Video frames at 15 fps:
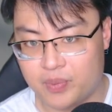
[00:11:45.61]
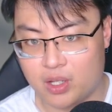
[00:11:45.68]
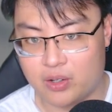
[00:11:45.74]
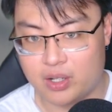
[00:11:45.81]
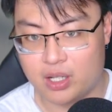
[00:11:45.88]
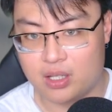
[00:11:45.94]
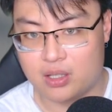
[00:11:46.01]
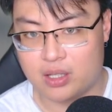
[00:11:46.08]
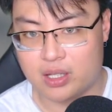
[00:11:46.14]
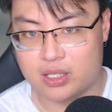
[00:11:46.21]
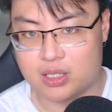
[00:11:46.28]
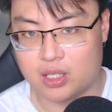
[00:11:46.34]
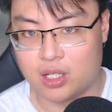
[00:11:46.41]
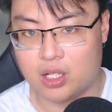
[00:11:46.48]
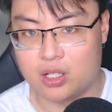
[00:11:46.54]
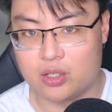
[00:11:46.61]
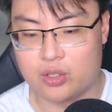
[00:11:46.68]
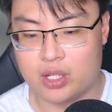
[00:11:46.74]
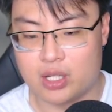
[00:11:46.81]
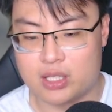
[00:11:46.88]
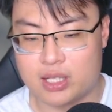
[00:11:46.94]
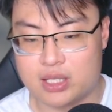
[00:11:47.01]
All right, there's a lot.
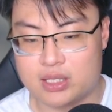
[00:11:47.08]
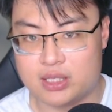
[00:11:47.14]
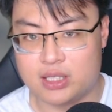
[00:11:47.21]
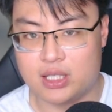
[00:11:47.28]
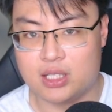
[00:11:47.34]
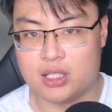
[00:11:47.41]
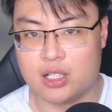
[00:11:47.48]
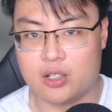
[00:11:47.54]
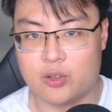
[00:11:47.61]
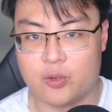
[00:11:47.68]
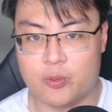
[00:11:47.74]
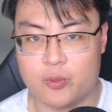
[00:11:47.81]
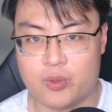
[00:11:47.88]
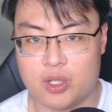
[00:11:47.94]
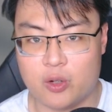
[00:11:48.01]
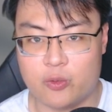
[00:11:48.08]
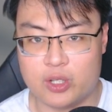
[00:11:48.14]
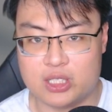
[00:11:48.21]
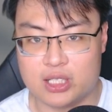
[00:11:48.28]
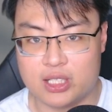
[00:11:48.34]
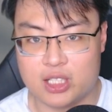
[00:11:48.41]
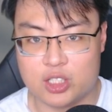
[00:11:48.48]
You guys can see the the
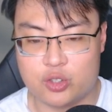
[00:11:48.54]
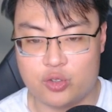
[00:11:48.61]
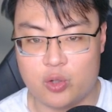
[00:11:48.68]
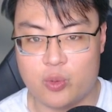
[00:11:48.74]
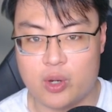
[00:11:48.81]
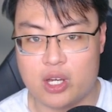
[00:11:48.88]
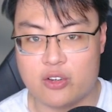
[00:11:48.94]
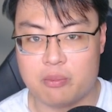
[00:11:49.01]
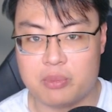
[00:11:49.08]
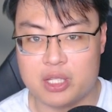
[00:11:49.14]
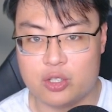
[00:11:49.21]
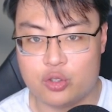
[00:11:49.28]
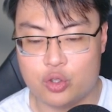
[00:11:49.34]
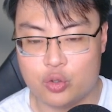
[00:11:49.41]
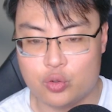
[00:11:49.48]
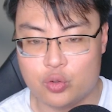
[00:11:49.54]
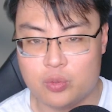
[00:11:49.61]
recent history where you have been to.